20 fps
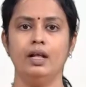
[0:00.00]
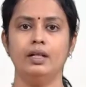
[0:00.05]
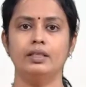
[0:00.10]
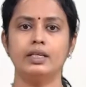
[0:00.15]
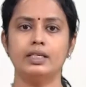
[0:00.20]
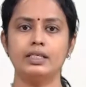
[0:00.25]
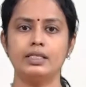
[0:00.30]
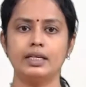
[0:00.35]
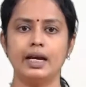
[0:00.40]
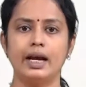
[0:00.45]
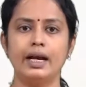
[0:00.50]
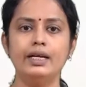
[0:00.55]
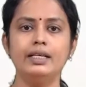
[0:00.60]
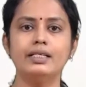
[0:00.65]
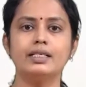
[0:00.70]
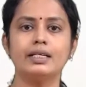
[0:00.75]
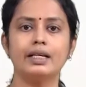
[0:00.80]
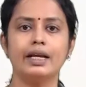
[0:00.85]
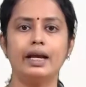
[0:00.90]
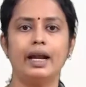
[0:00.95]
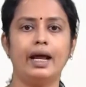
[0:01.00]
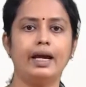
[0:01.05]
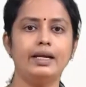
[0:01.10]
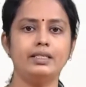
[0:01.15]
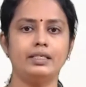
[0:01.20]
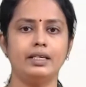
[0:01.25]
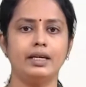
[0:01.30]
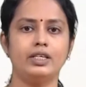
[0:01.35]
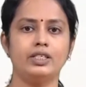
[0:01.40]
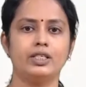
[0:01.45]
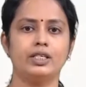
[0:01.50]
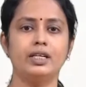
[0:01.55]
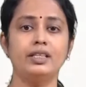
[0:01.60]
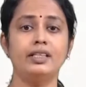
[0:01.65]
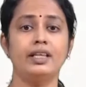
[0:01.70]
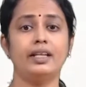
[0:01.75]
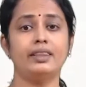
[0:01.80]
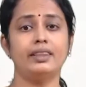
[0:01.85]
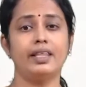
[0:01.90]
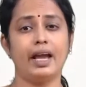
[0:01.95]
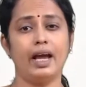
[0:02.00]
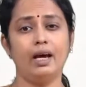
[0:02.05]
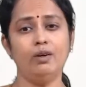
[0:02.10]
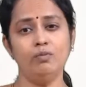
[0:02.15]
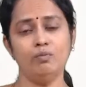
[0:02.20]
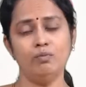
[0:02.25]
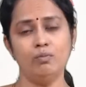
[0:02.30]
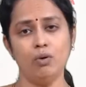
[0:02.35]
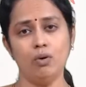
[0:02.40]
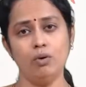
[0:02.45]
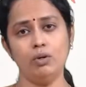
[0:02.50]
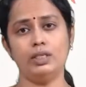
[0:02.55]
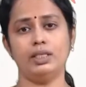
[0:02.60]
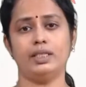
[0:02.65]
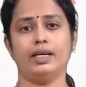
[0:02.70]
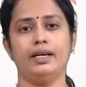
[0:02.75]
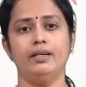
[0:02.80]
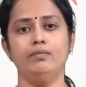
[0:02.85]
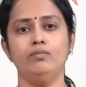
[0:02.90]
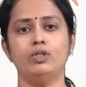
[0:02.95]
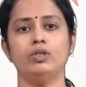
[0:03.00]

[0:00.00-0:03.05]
The child's realization that they have more time